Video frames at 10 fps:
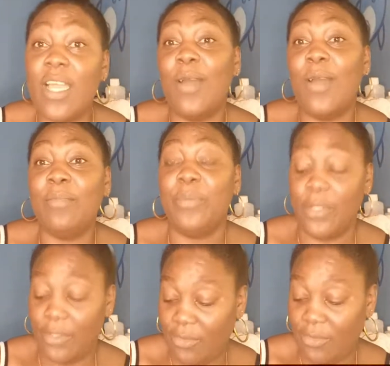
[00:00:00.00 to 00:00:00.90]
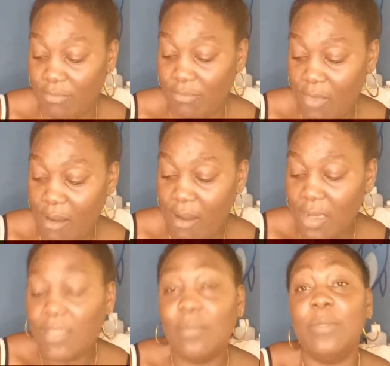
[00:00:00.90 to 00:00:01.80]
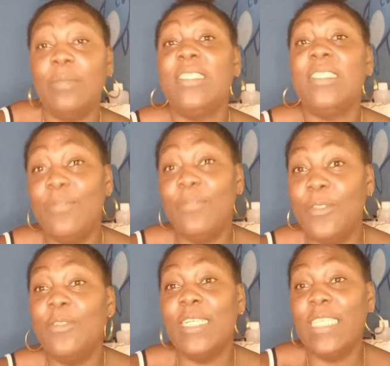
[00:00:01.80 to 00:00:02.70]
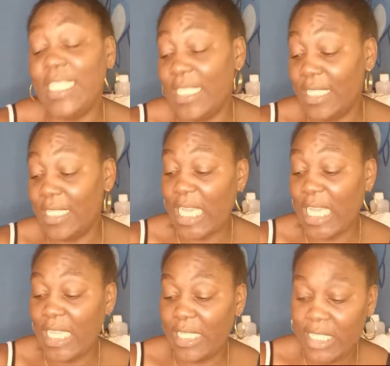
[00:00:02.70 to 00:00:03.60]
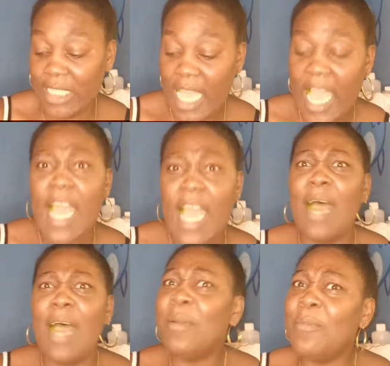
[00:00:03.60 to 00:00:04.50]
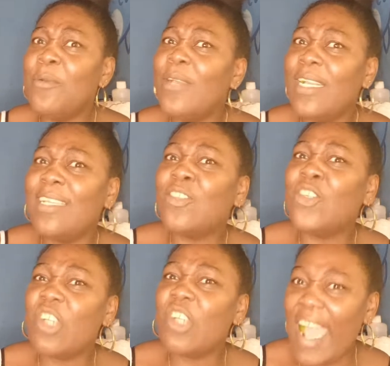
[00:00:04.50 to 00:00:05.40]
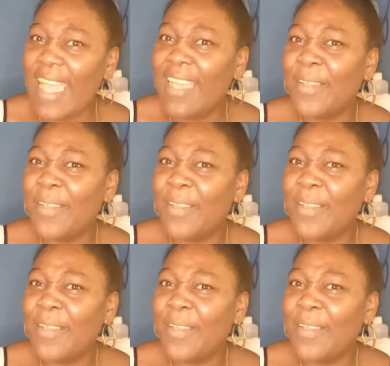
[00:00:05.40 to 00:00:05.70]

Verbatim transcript: one person. Let me see if we don't really need the challenge. I make me really try.